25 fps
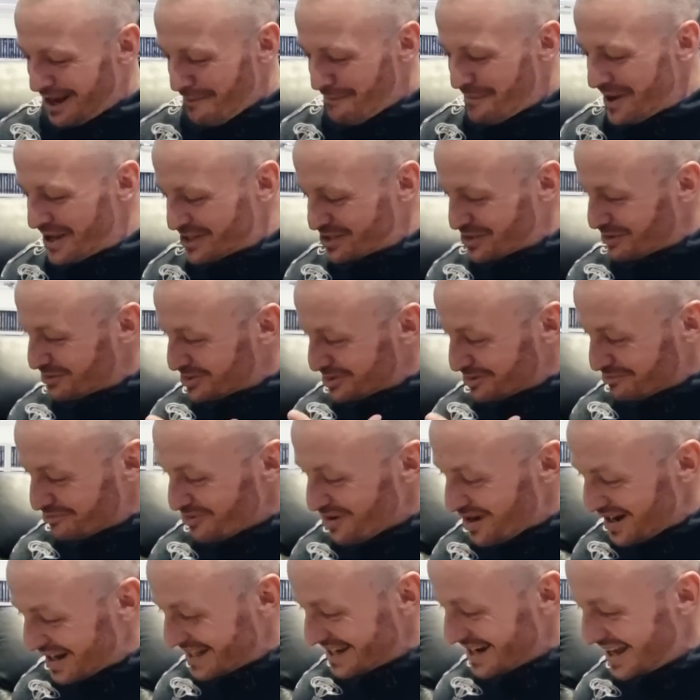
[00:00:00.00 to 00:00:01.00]
I picked up some
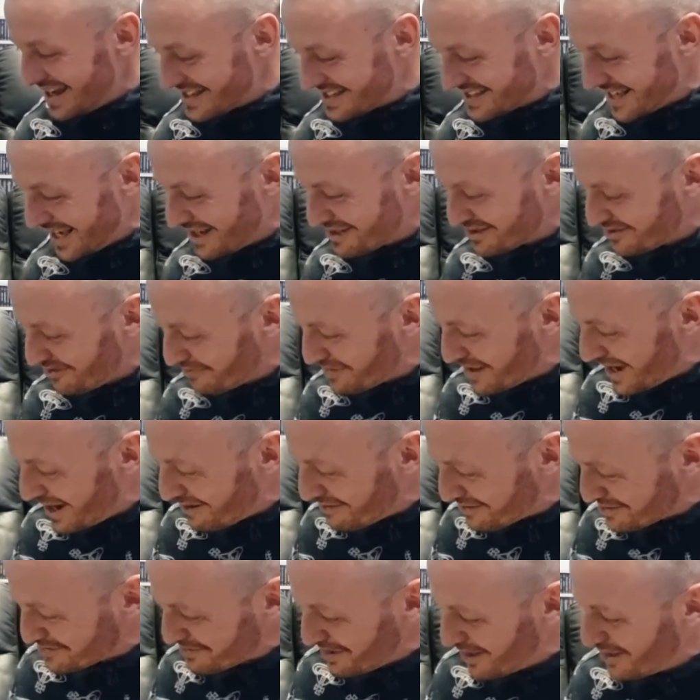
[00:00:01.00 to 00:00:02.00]
really nice games from
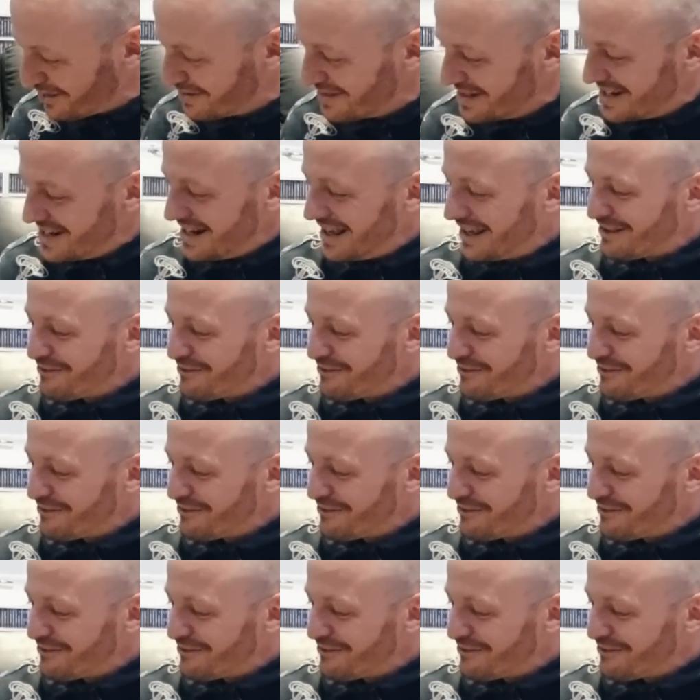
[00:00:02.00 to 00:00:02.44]
there as well.